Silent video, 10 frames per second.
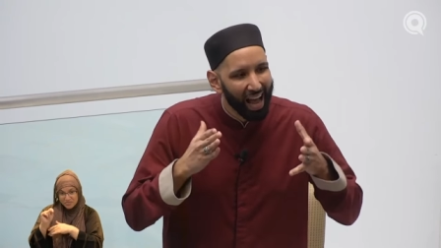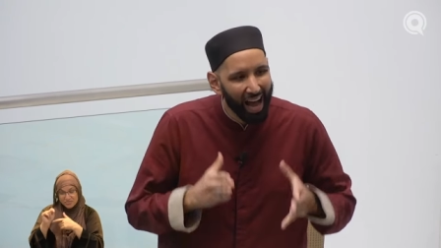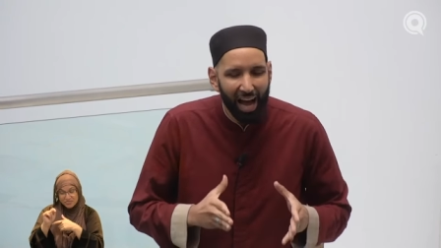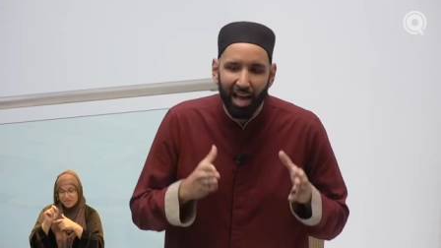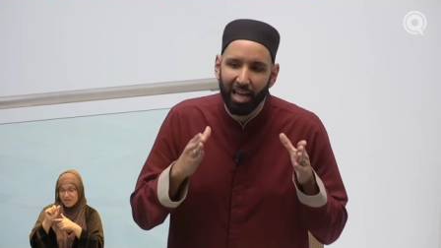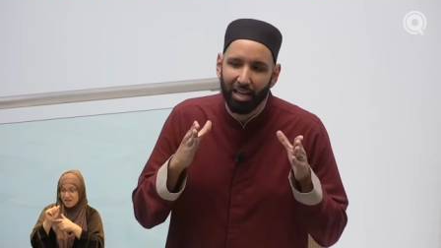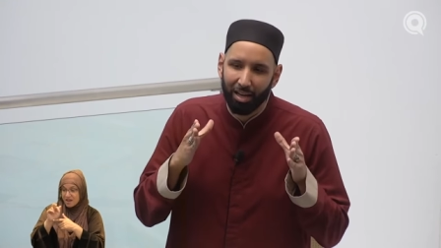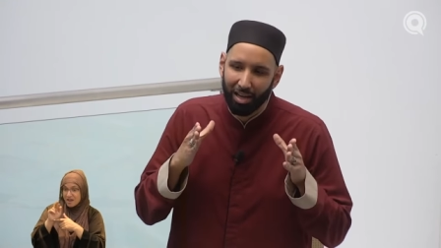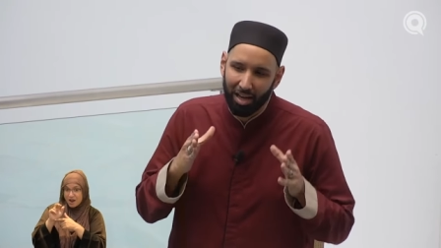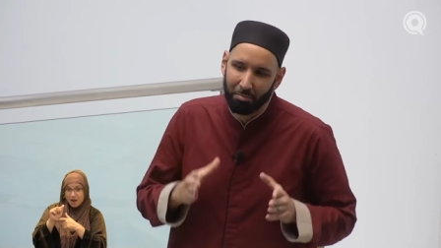I
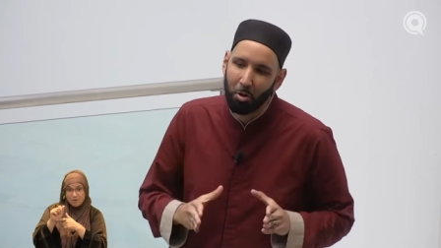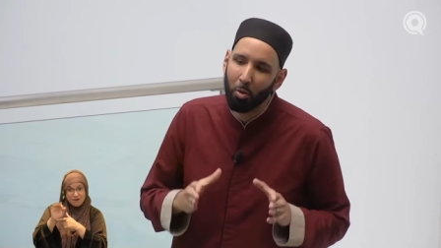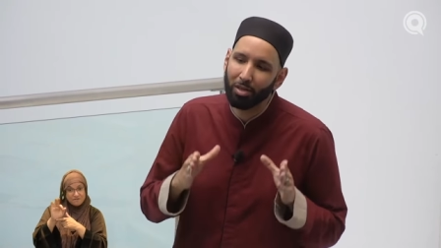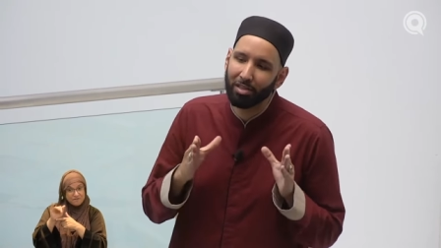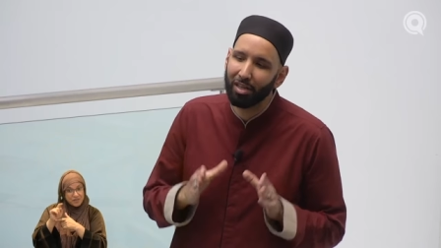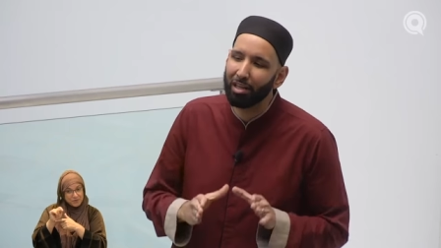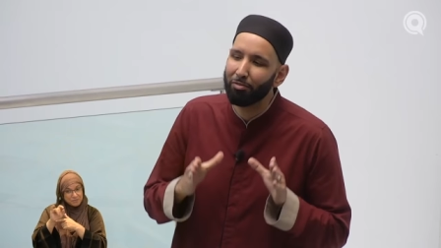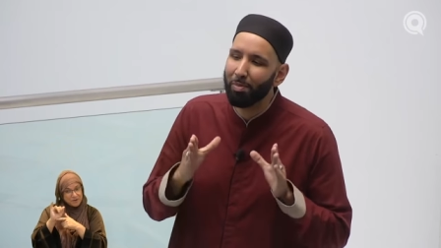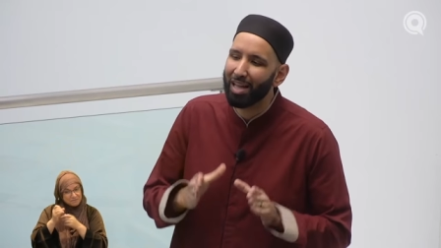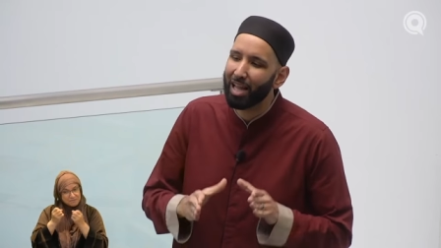am going to
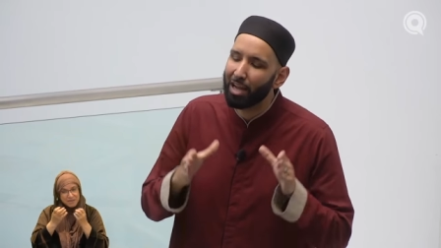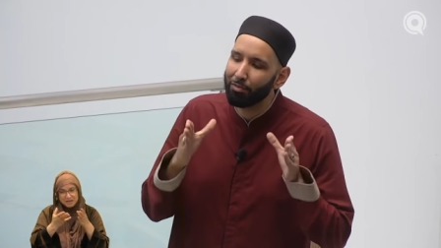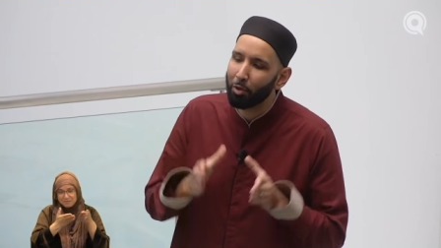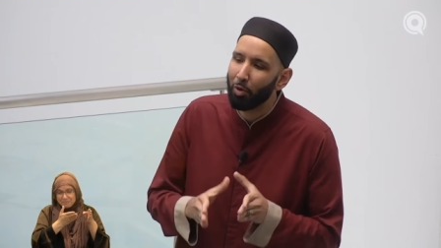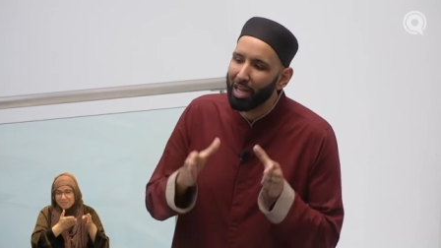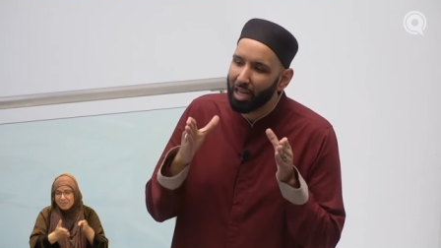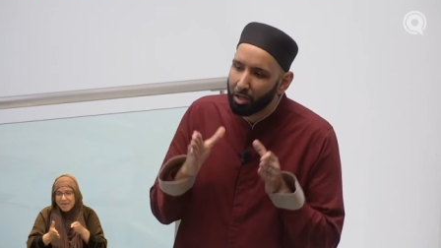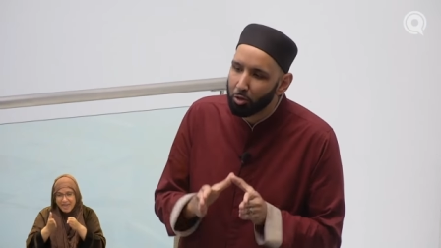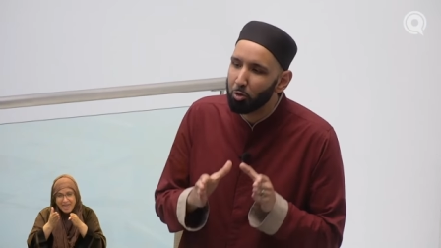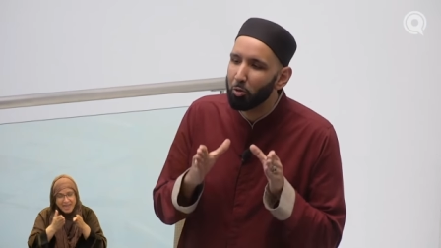live my life the way that
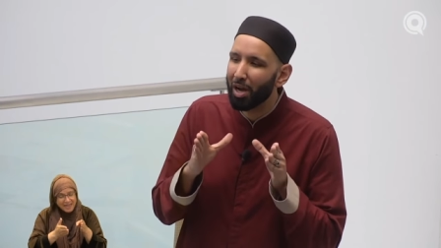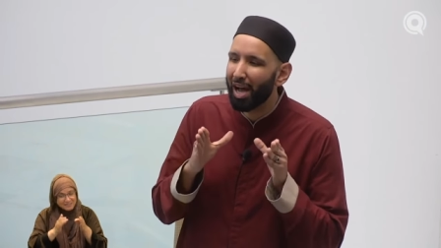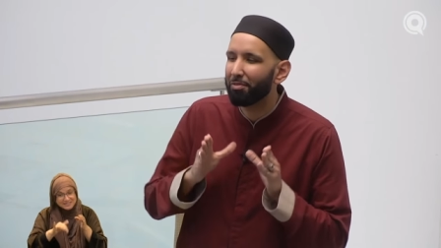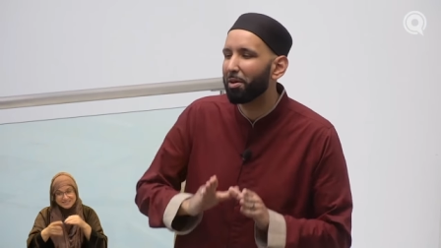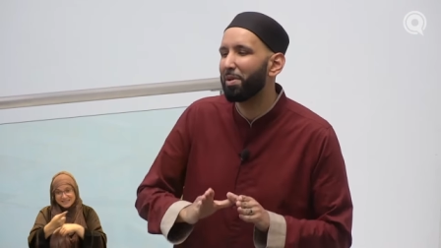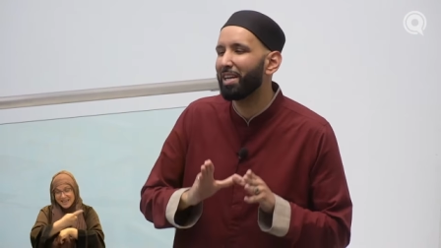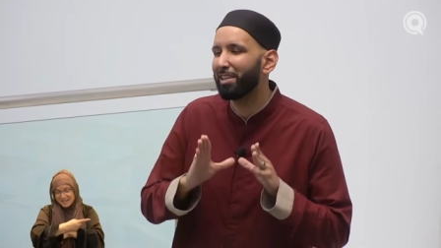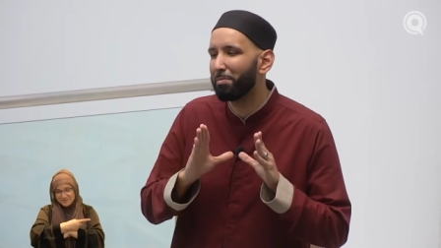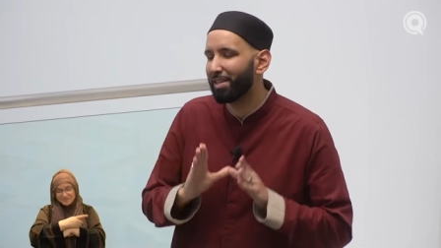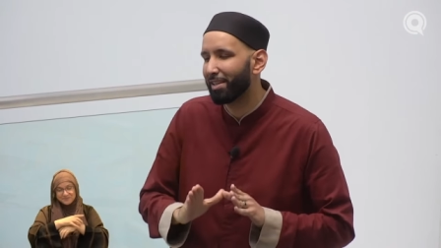you have
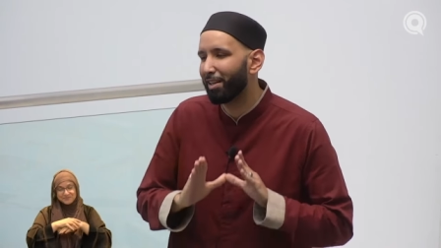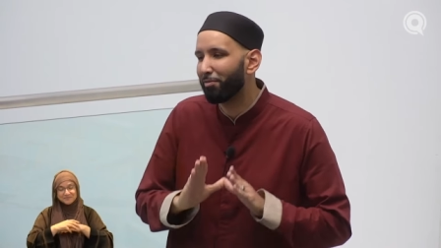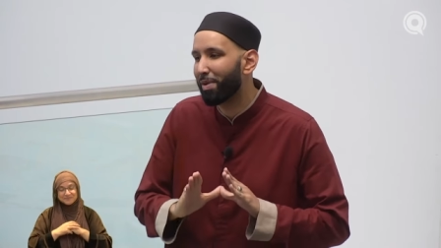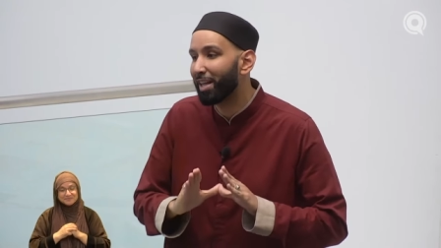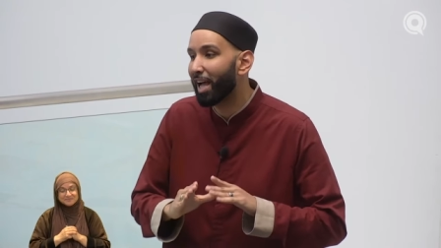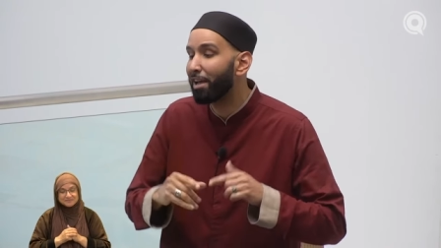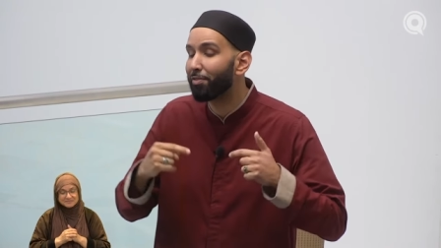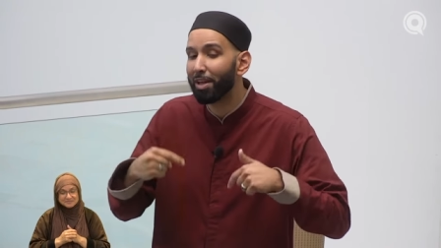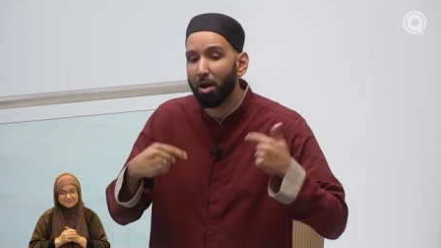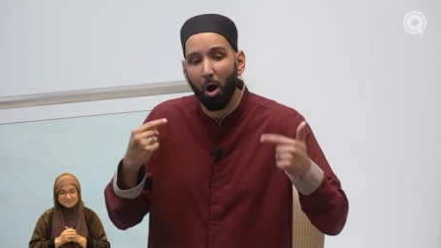commanded me to live my
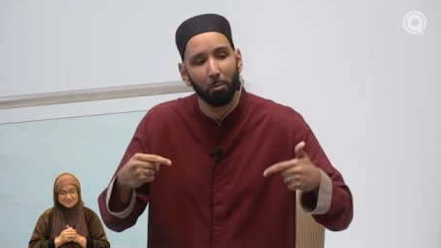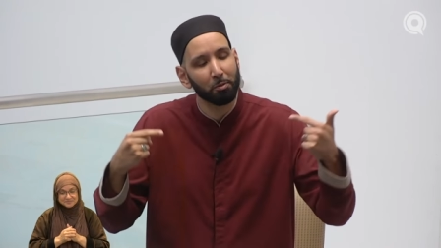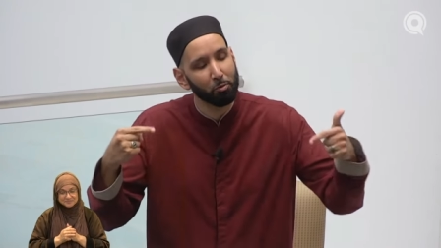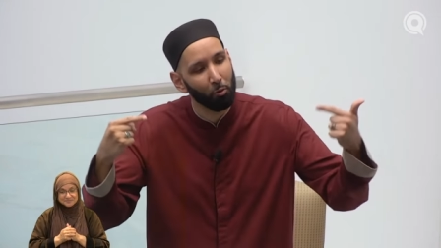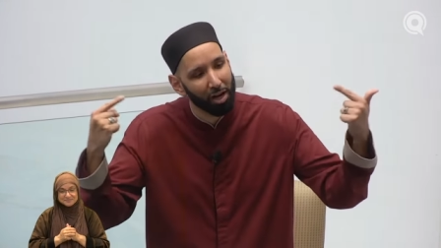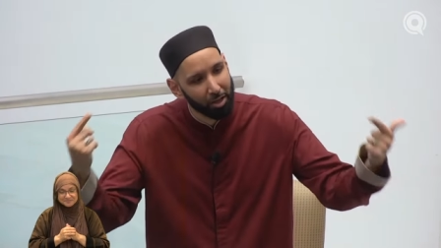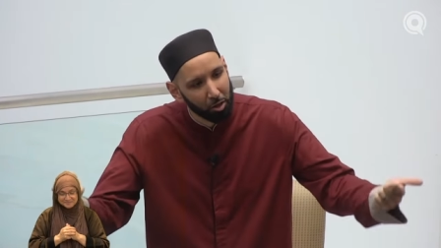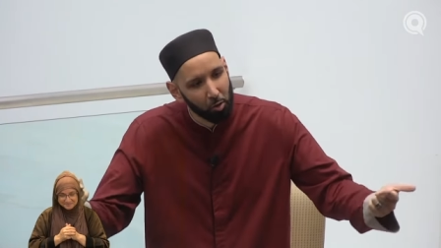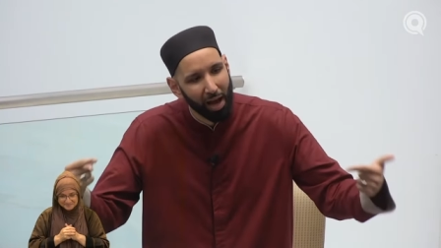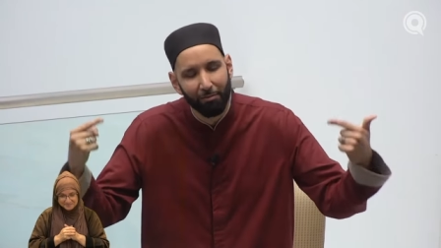life in hopes for what
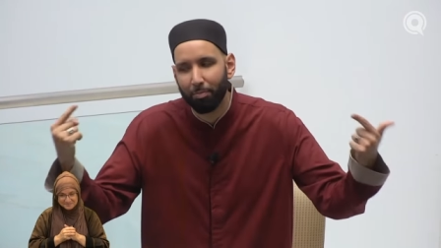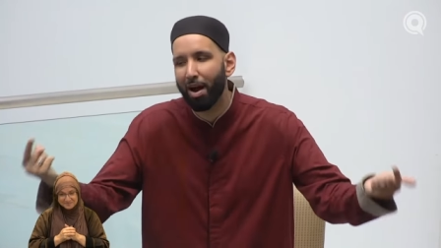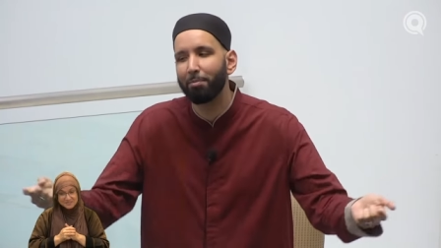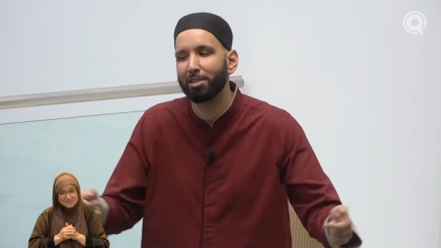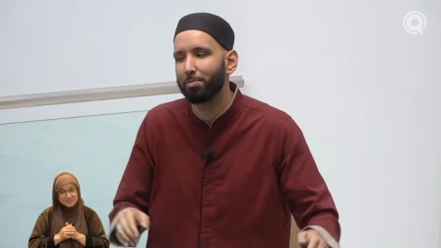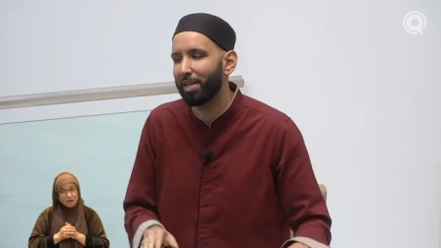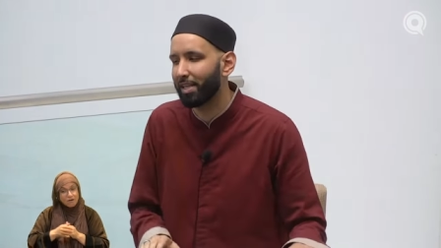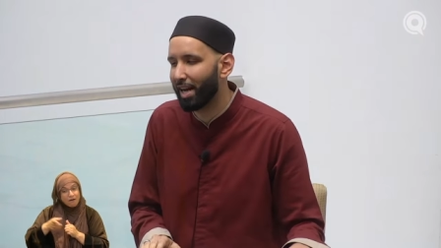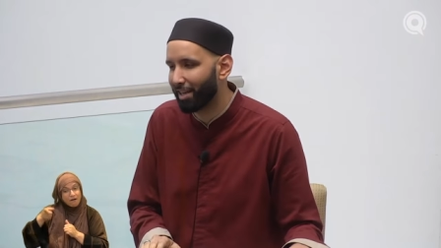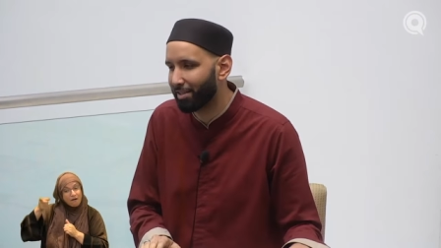you have promised me in the
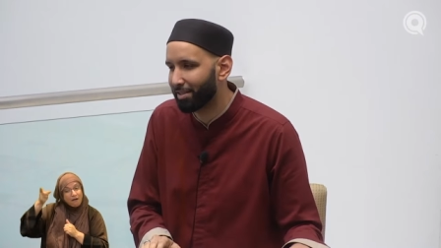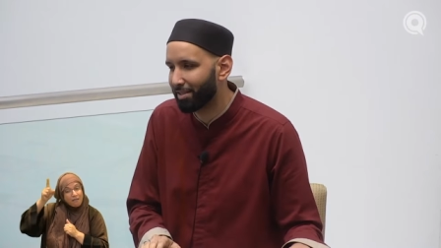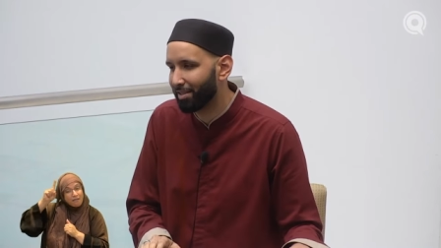next.